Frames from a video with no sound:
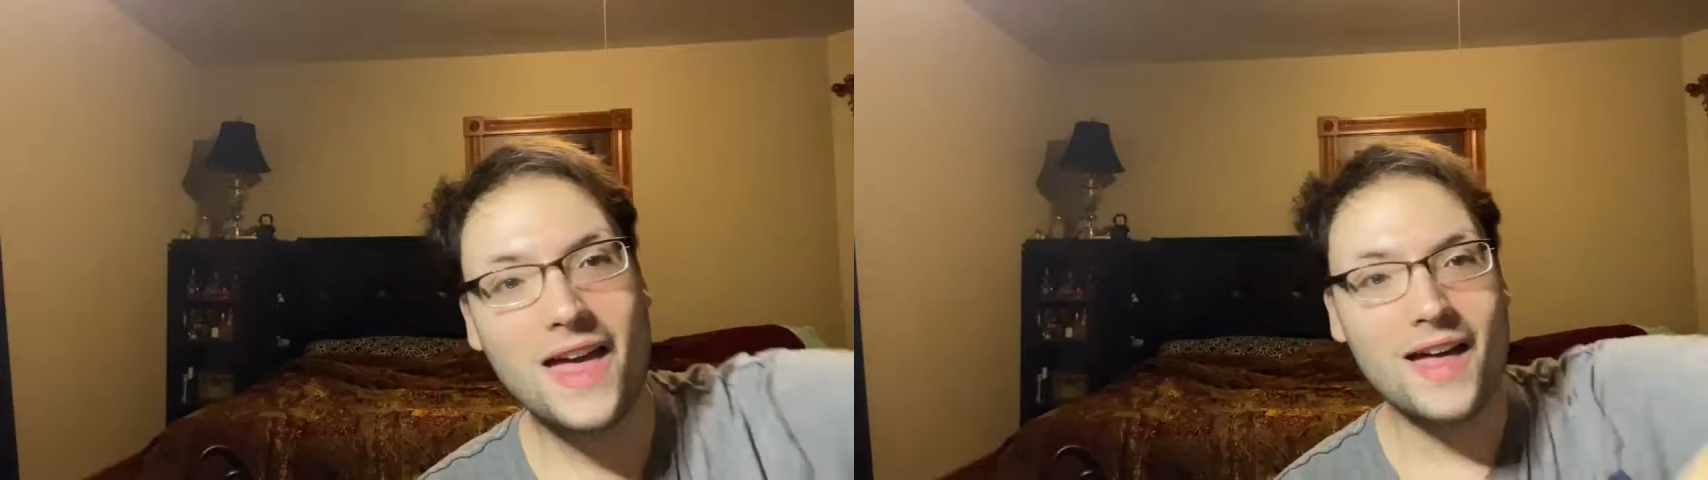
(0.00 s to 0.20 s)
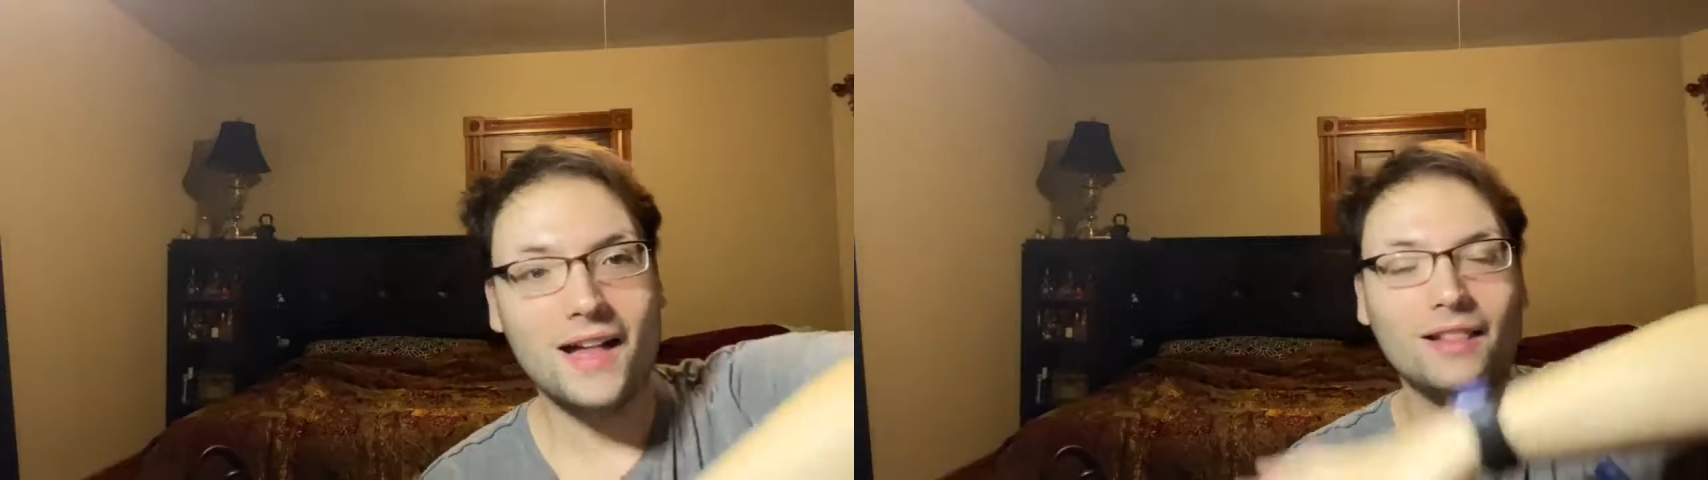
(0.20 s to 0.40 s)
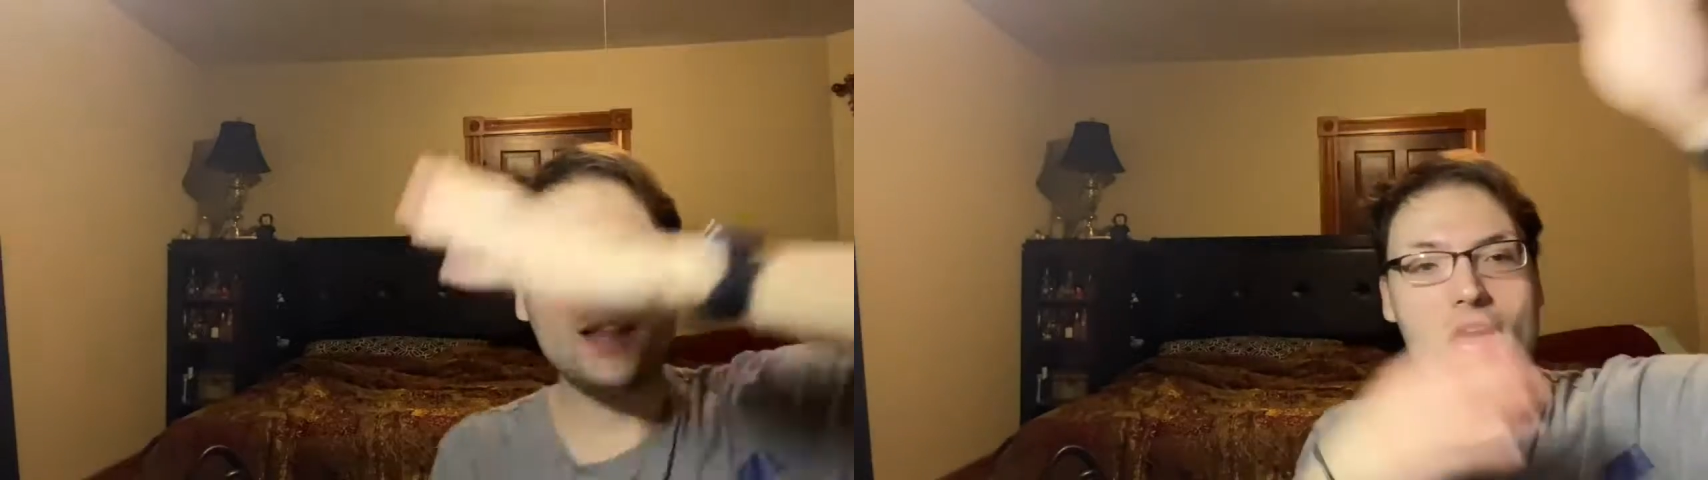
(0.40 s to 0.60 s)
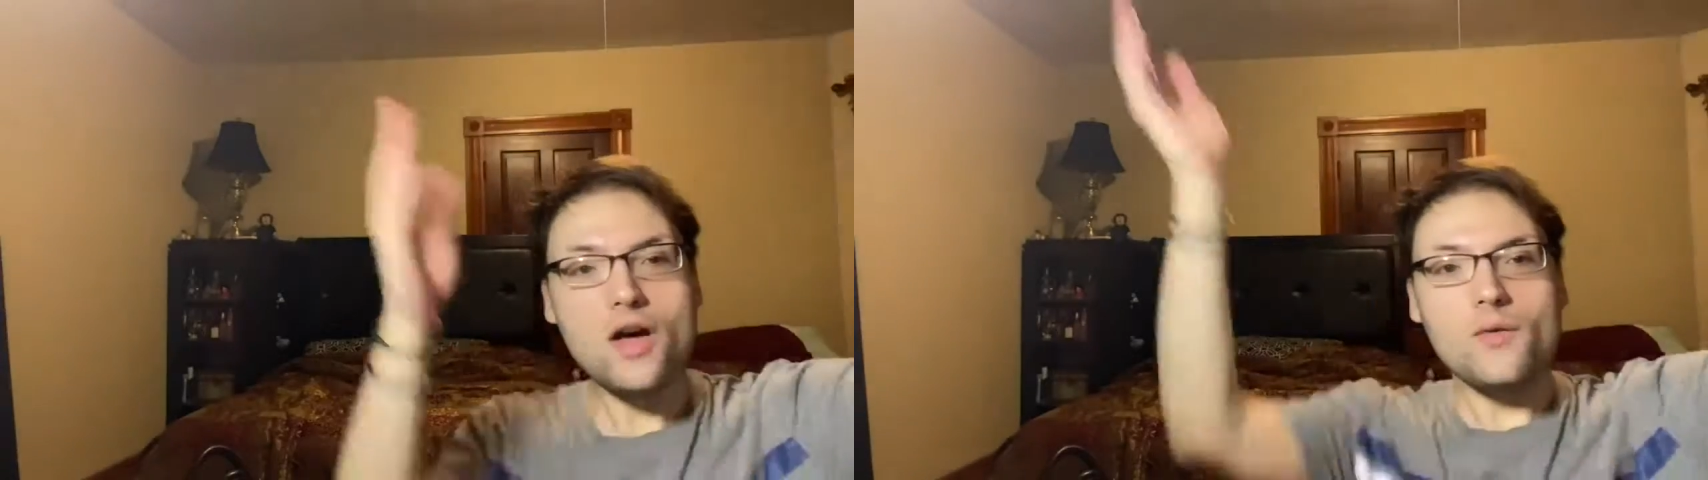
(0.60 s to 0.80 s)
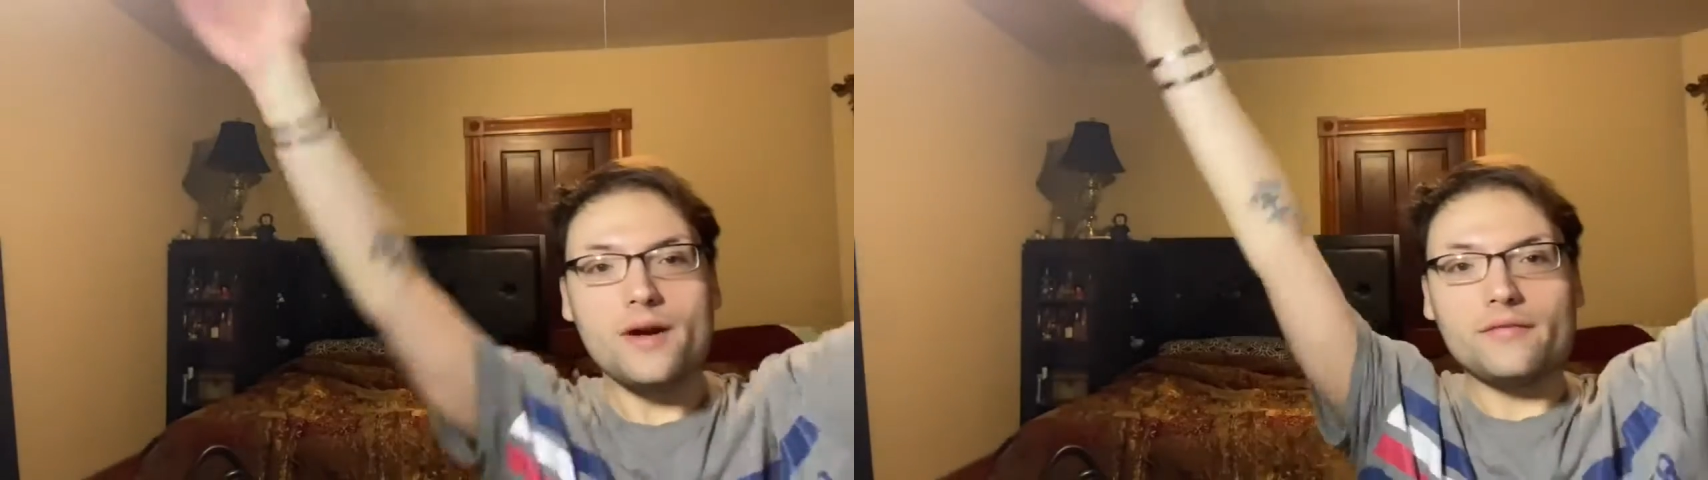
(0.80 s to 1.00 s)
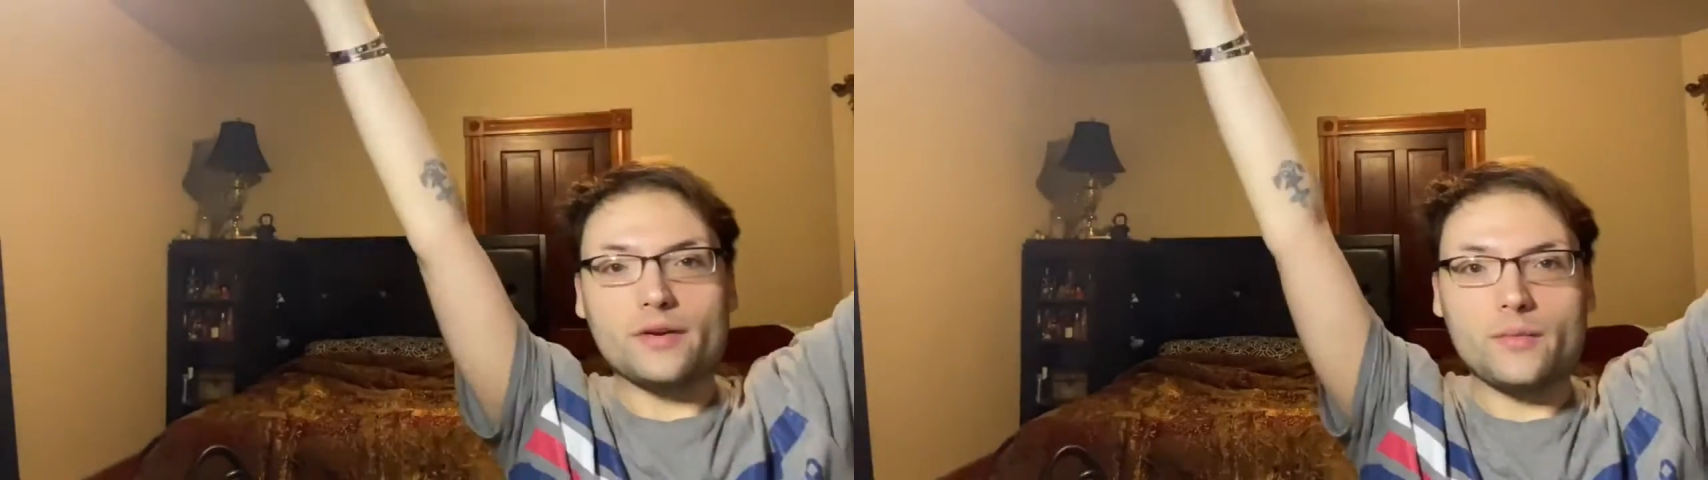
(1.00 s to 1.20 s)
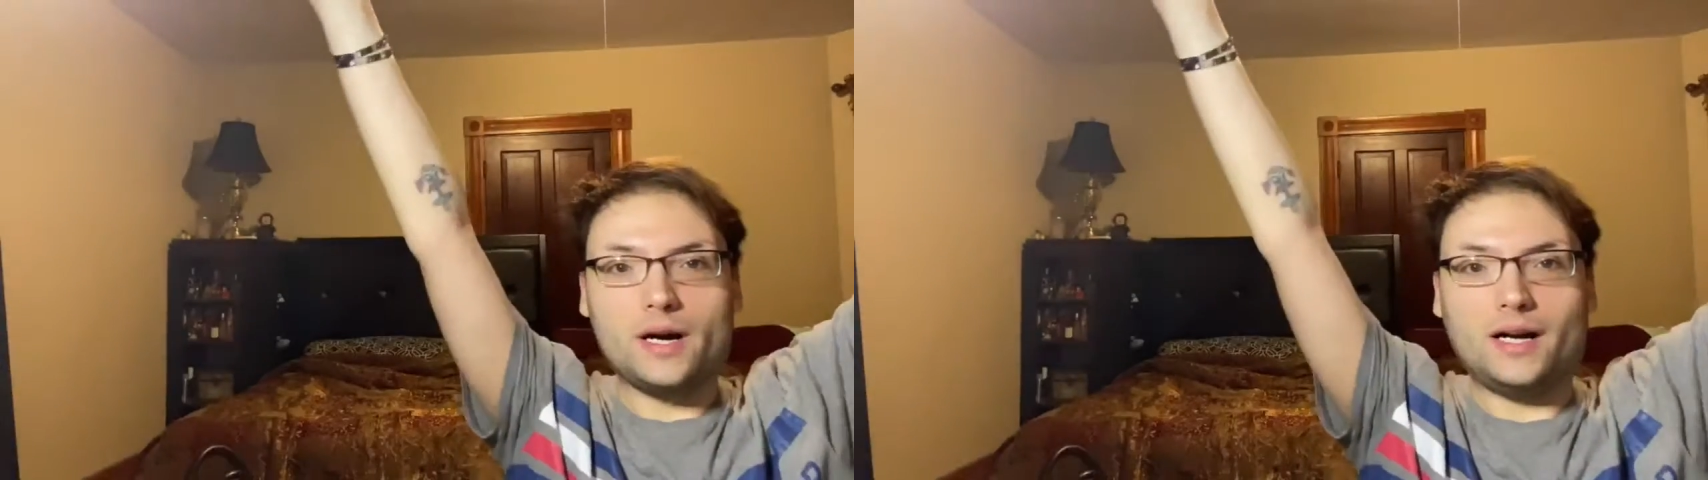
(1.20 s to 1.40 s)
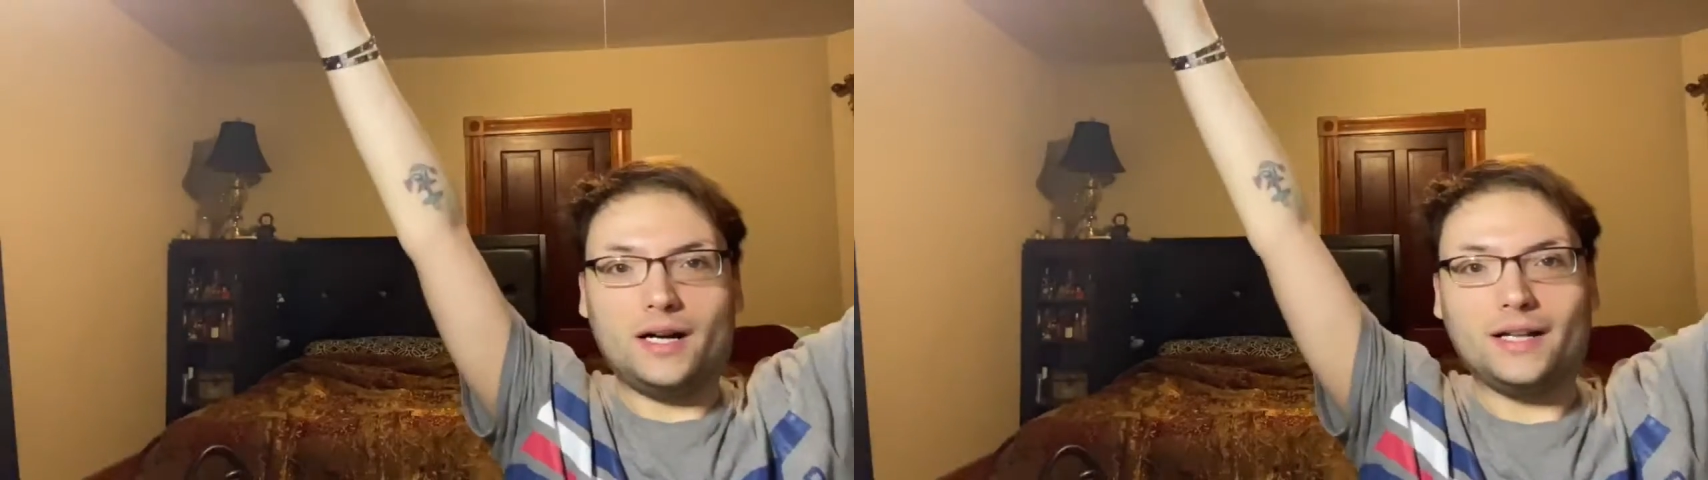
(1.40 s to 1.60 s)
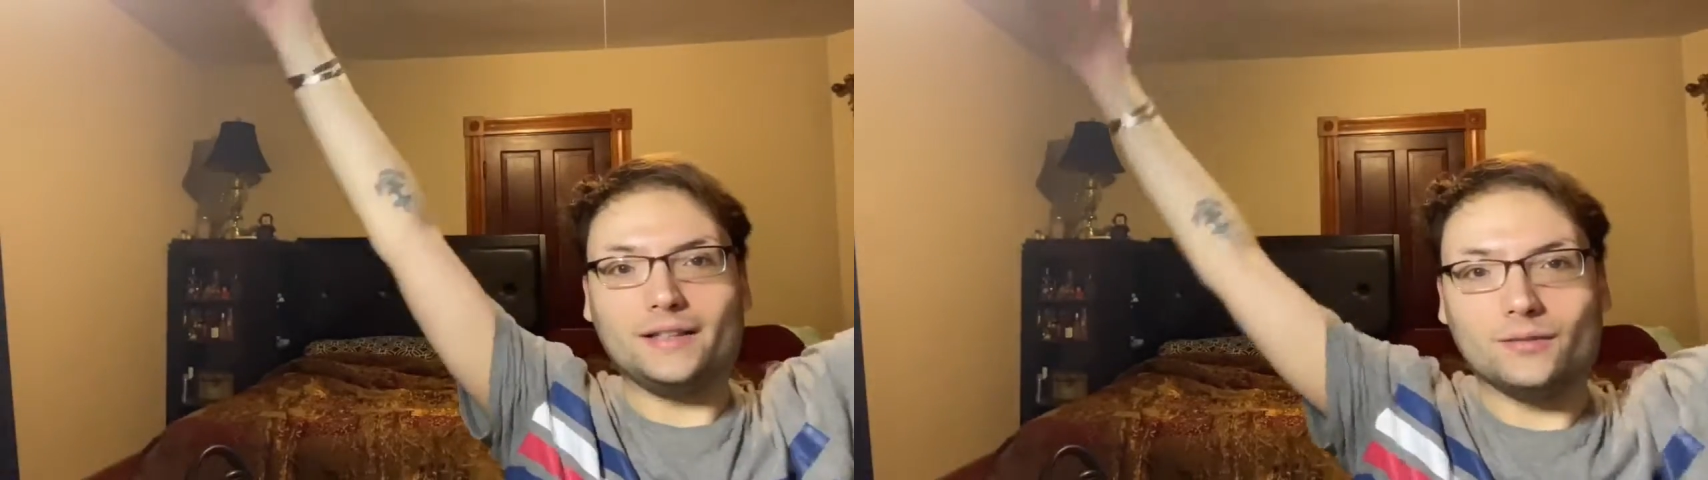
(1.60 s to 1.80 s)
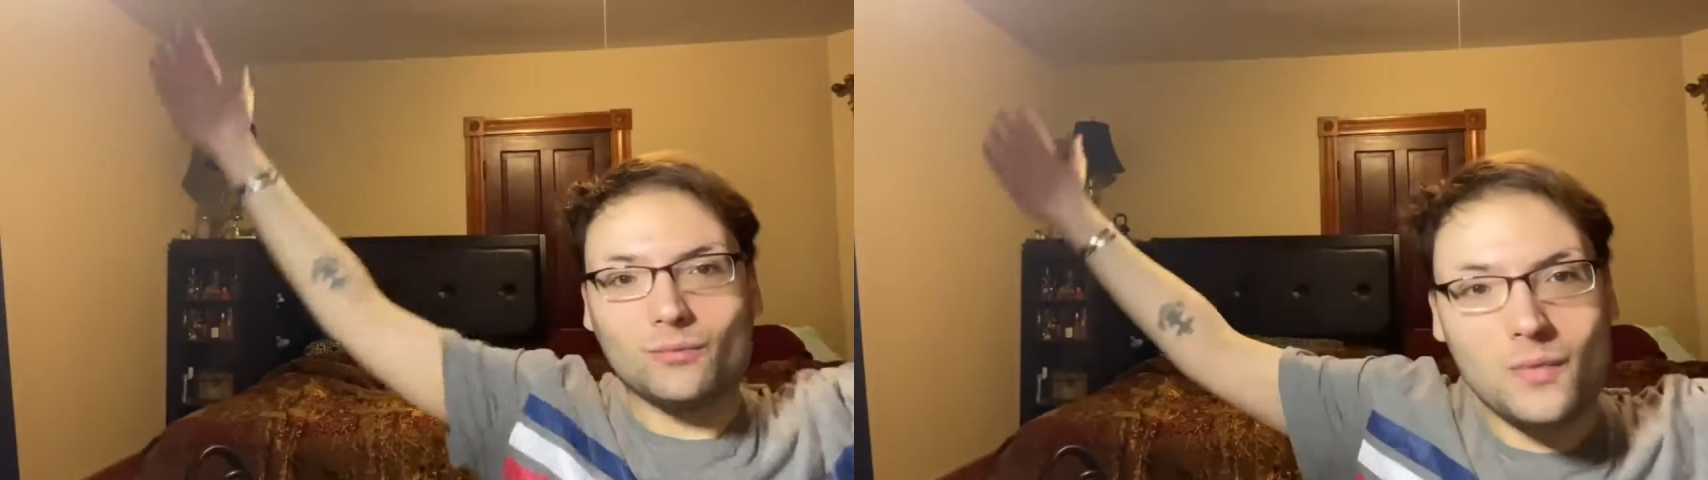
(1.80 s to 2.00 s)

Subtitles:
Hello everyone!